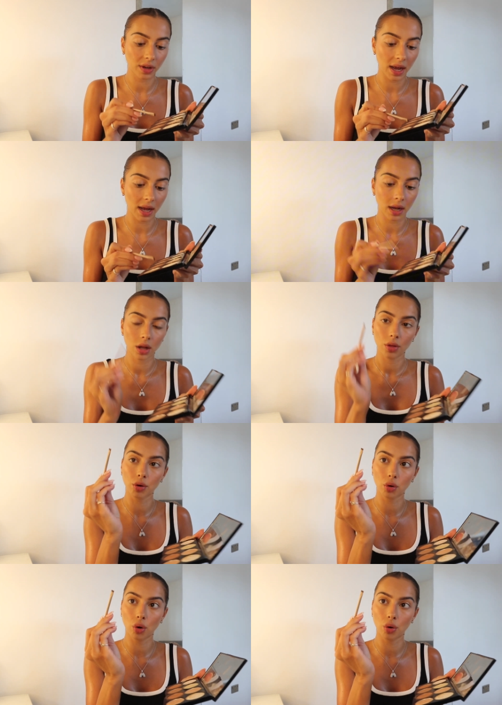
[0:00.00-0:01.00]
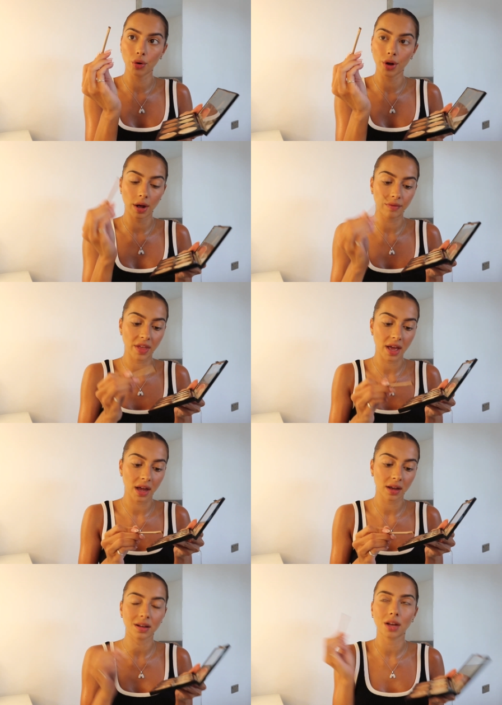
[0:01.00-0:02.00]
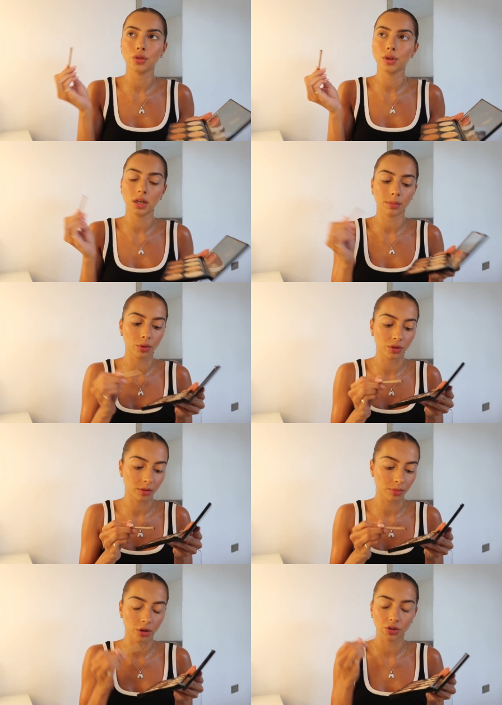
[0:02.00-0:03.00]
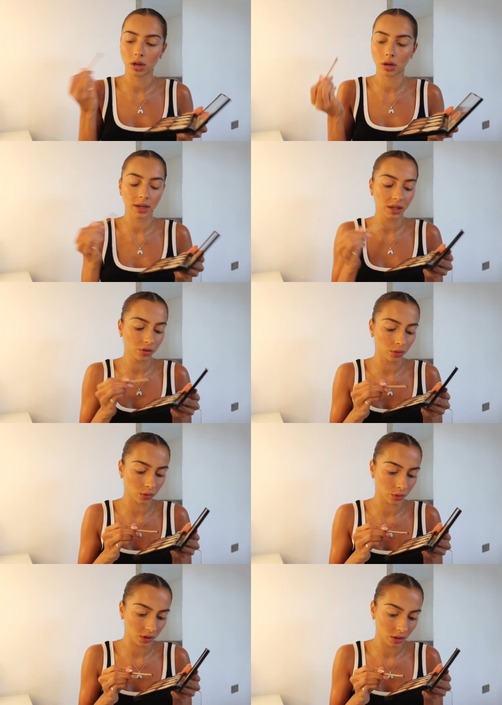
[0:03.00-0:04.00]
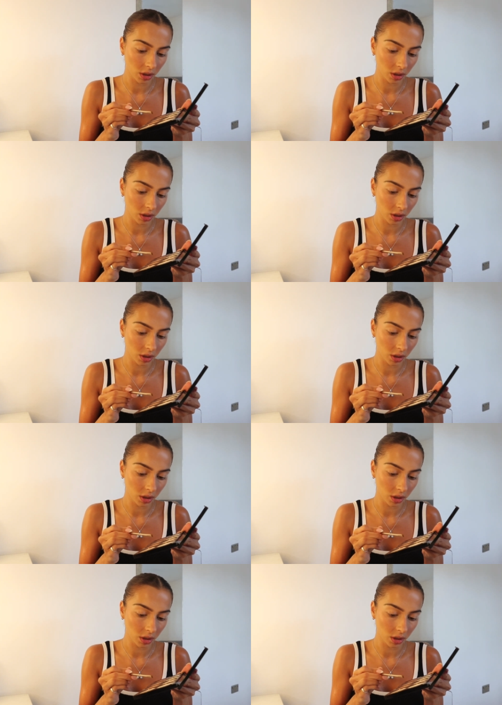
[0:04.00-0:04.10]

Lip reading: Get the corner of this, I do need a pointy brush. Oh, I need to do an order.